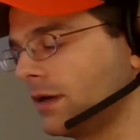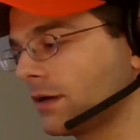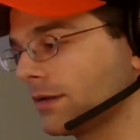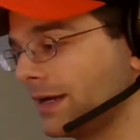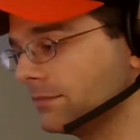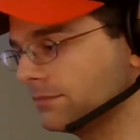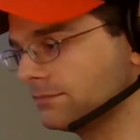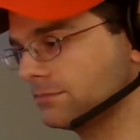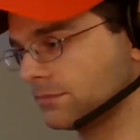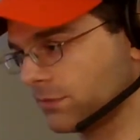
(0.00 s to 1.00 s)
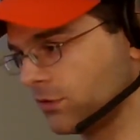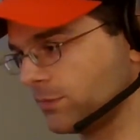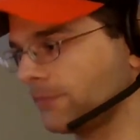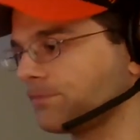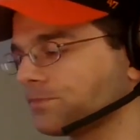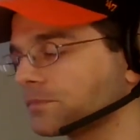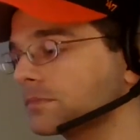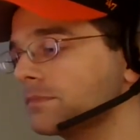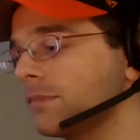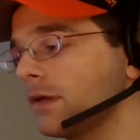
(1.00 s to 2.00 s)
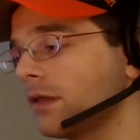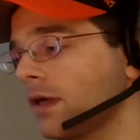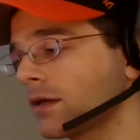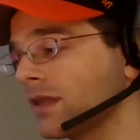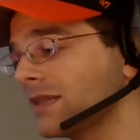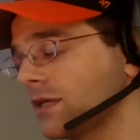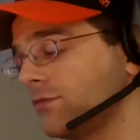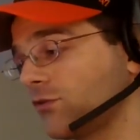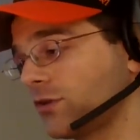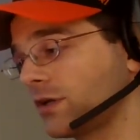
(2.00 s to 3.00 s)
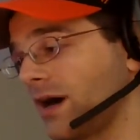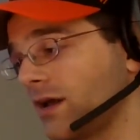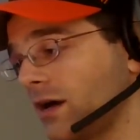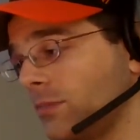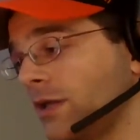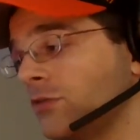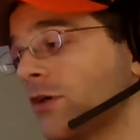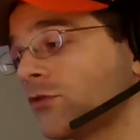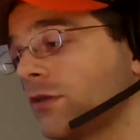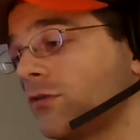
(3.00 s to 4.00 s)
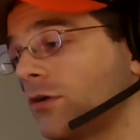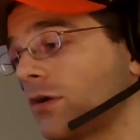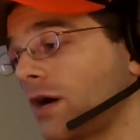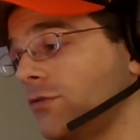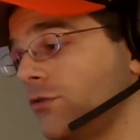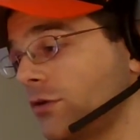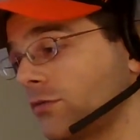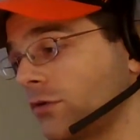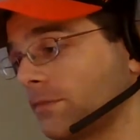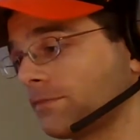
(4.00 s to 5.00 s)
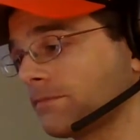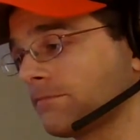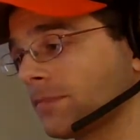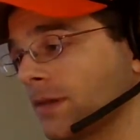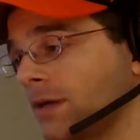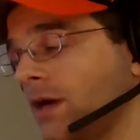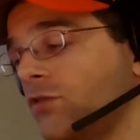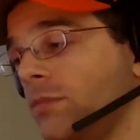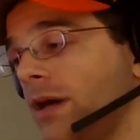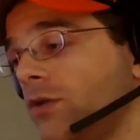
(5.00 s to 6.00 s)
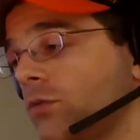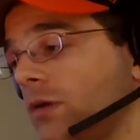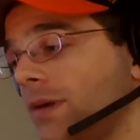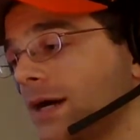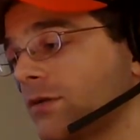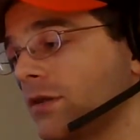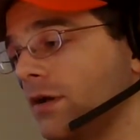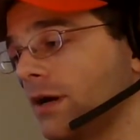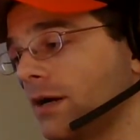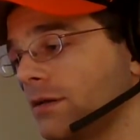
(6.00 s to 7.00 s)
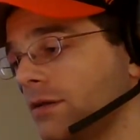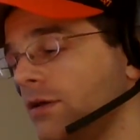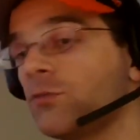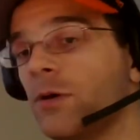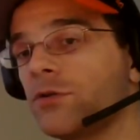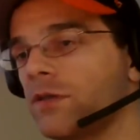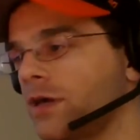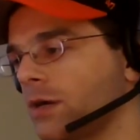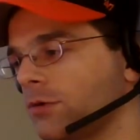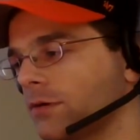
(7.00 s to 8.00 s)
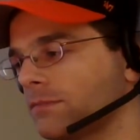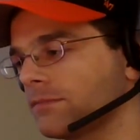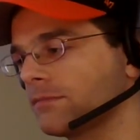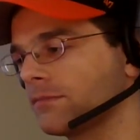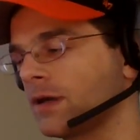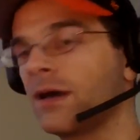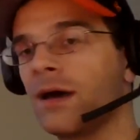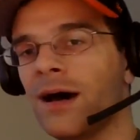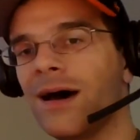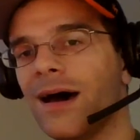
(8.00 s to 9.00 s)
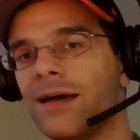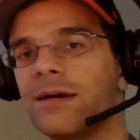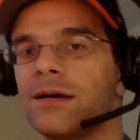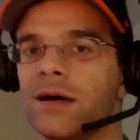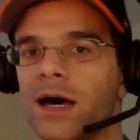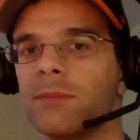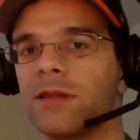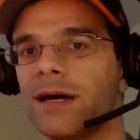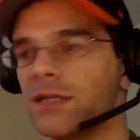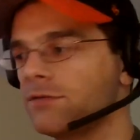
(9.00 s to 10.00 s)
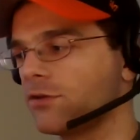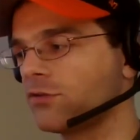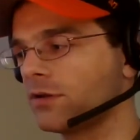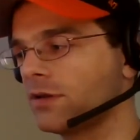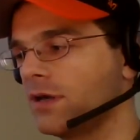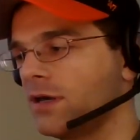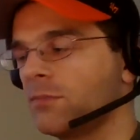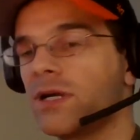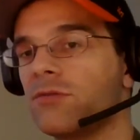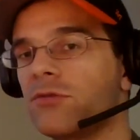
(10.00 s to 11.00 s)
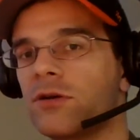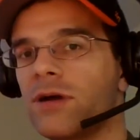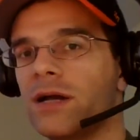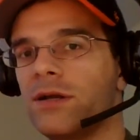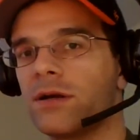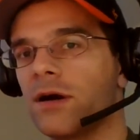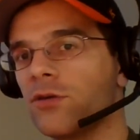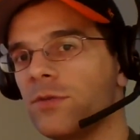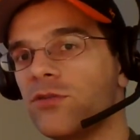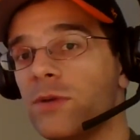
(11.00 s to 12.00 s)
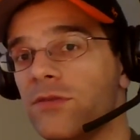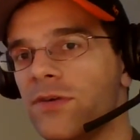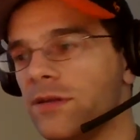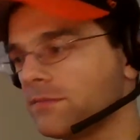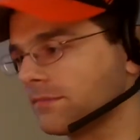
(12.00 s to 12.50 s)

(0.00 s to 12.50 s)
Clyde, excuse me. Clyde Livingston got up and dusted the dirt off his uniform. As he made his way back to the dugout, he spoke to the camera. Hi, I'm Clyde Livingston, but everyone around here calls me Sweetfeet.